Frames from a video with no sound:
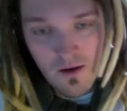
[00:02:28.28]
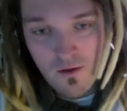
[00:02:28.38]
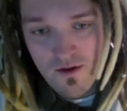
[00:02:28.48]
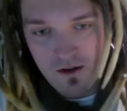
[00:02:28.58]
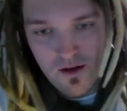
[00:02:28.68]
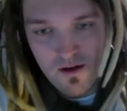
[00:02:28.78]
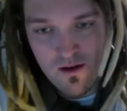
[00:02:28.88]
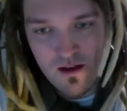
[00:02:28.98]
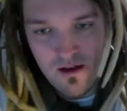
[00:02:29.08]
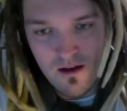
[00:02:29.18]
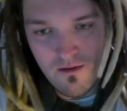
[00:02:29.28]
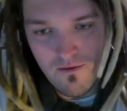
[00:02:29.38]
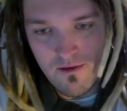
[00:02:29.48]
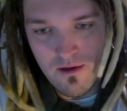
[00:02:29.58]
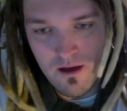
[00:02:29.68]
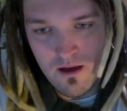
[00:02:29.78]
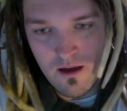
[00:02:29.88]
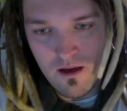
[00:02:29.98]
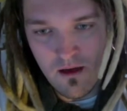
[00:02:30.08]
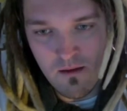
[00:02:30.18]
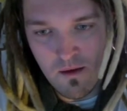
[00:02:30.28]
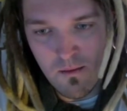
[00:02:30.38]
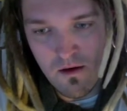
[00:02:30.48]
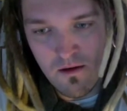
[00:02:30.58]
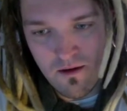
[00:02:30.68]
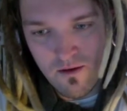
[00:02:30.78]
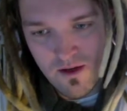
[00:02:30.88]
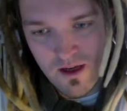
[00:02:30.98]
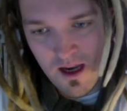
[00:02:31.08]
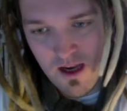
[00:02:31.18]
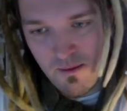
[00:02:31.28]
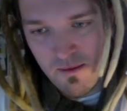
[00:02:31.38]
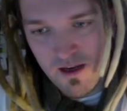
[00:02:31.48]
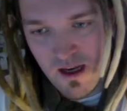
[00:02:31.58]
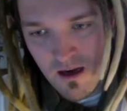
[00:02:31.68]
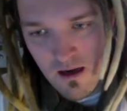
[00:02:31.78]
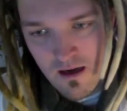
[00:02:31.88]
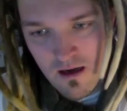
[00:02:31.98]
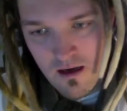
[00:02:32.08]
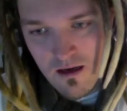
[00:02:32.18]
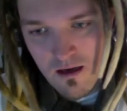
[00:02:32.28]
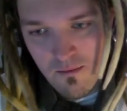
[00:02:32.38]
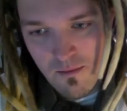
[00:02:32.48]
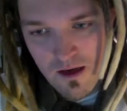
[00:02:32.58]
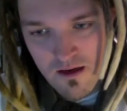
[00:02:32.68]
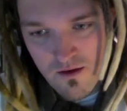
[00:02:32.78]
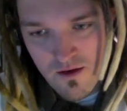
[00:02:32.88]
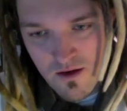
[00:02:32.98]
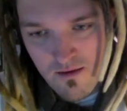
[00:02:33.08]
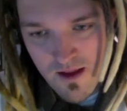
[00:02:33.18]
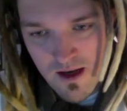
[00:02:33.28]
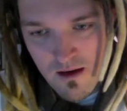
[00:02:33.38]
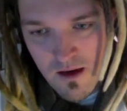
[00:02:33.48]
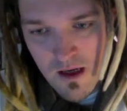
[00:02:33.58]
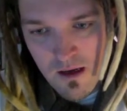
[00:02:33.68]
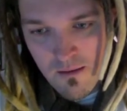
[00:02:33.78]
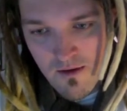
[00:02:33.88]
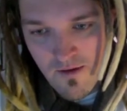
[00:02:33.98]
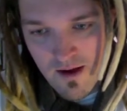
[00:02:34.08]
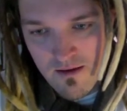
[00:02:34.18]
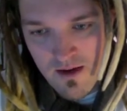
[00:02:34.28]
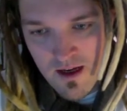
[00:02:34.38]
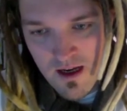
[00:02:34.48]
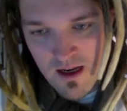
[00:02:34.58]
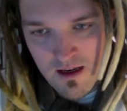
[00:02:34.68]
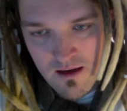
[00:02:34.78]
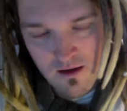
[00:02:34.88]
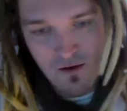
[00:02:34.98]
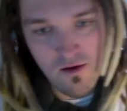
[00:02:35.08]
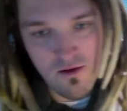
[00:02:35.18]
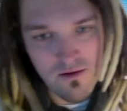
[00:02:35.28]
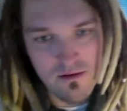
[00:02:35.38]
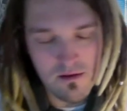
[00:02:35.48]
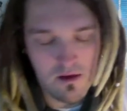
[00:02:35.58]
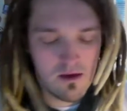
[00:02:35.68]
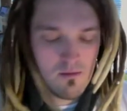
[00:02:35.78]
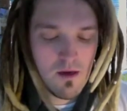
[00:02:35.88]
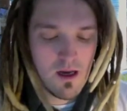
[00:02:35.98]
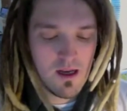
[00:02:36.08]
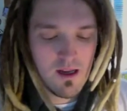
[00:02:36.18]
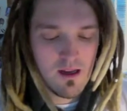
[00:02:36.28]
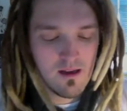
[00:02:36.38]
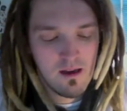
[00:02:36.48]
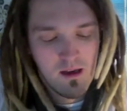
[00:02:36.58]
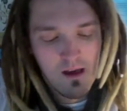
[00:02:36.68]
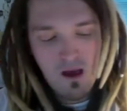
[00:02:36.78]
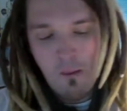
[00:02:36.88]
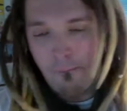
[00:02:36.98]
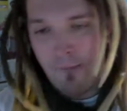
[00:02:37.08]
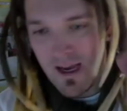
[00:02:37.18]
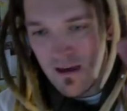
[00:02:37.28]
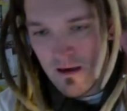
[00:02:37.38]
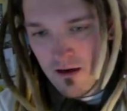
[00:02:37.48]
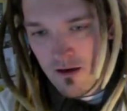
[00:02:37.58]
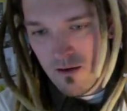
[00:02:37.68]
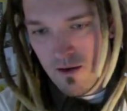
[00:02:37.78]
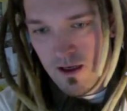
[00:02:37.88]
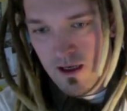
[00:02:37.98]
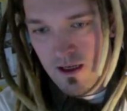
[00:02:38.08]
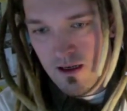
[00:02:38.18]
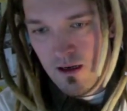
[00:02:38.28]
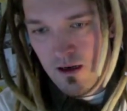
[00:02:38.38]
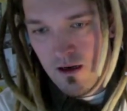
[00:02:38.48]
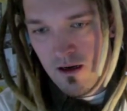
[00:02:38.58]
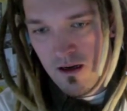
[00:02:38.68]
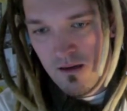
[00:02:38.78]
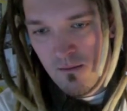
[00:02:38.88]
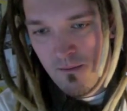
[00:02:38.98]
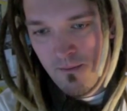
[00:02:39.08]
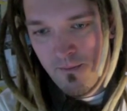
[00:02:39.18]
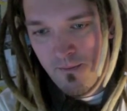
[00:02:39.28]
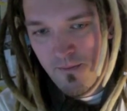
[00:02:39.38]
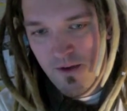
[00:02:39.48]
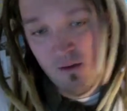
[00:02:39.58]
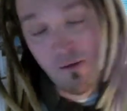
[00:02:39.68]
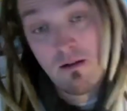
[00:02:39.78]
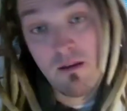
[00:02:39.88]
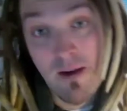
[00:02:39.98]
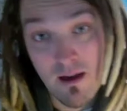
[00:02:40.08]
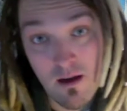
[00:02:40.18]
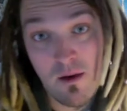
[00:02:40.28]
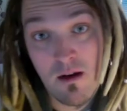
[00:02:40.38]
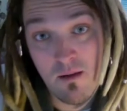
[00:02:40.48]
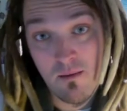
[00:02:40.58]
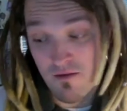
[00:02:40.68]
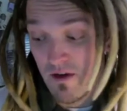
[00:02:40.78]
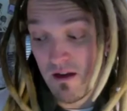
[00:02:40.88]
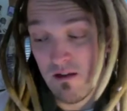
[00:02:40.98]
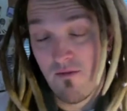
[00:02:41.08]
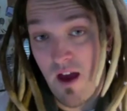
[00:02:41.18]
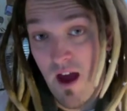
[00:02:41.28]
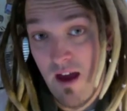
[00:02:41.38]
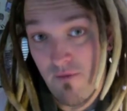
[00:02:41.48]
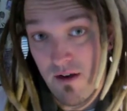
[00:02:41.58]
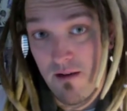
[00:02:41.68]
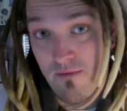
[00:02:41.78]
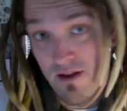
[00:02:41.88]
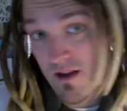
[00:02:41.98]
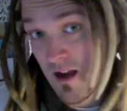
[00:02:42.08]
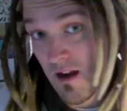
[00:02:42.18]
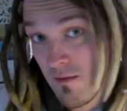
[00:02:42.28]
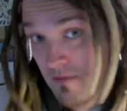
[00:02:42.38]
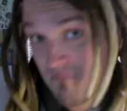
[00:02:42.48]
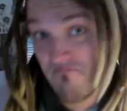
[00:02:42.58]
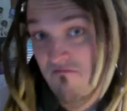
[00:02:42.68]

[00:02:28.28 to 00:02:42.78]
I also use this stuff here. I'm not endorsing any particular company, so I should cover that up, but effectively it is an oil, and it is mango and lime. So apparently mango and lime is really good for hair and really good for the scalp.